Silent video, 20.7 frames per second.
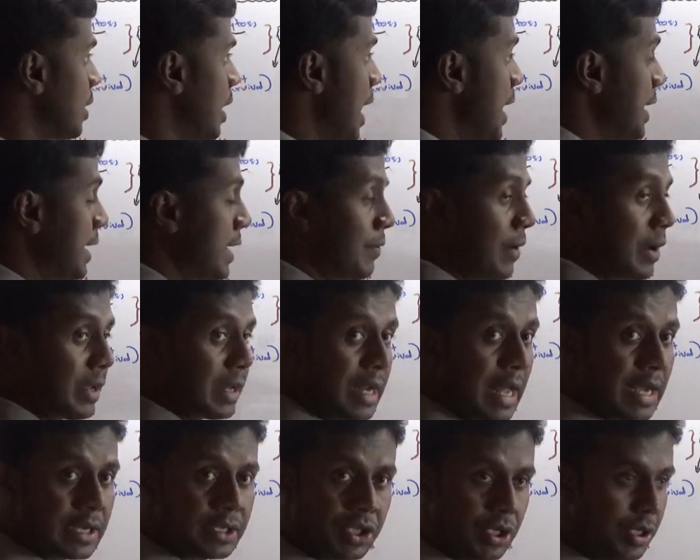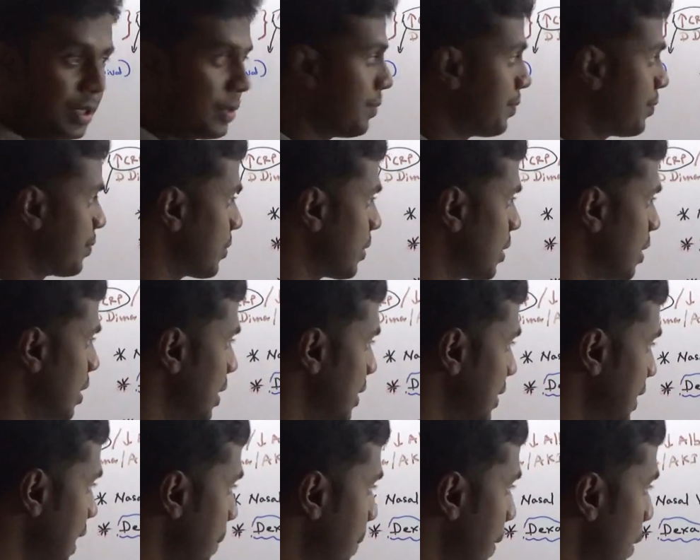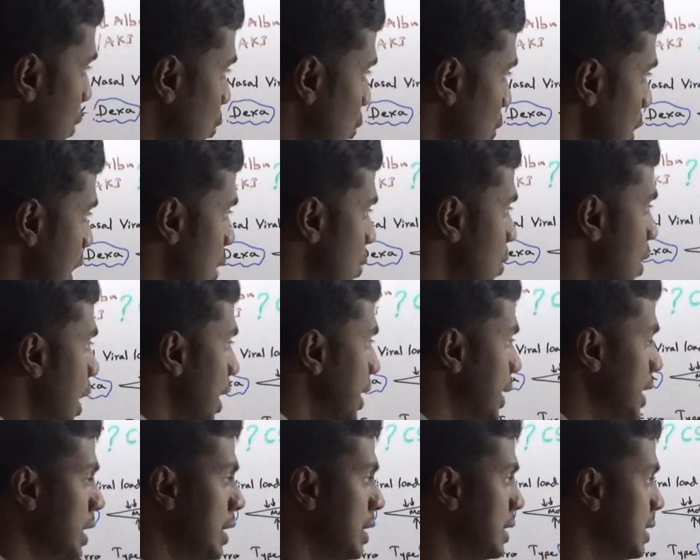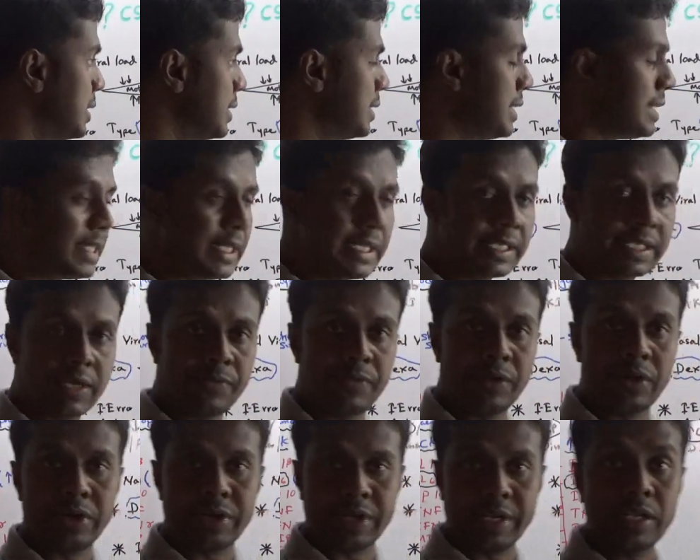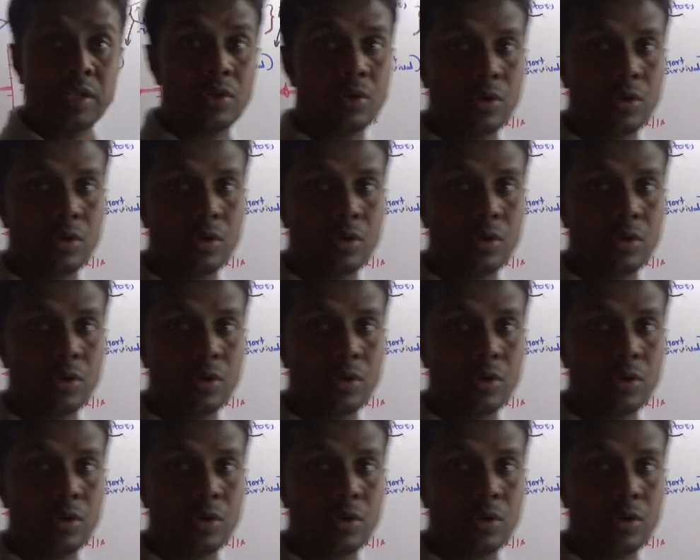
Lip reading: antiviral action, they found to have high disease severity in